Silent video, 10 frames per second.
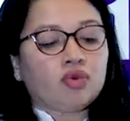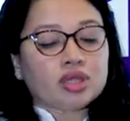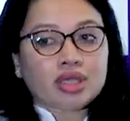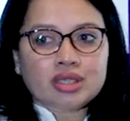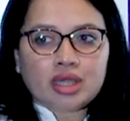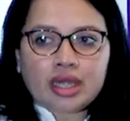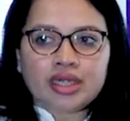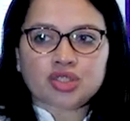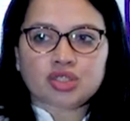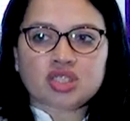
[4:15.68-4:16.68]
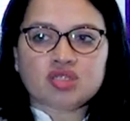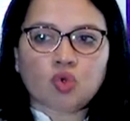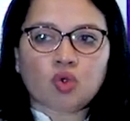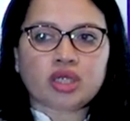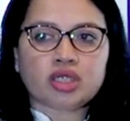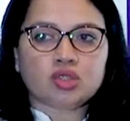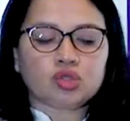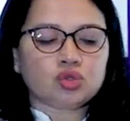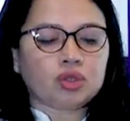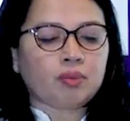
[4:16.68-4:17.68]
Then the addiction, smoking is also an